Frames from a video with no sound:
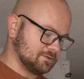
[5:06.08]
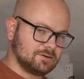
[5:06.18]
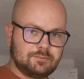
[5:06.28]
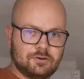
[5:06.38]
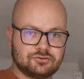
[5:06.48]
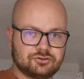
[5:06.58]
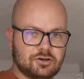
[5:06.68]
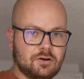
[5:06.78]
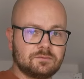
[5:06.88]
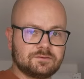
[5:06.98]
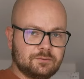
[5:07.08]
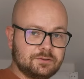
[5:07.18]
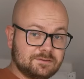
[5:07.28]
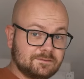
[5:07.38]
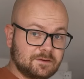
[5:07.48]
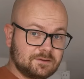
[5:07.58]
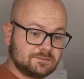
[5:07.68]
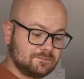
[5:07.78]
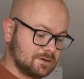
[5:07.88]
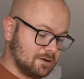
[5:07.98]
is going to be on show, so we need to figure
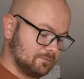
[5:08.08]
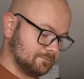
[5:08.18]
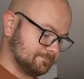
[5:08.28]
something out.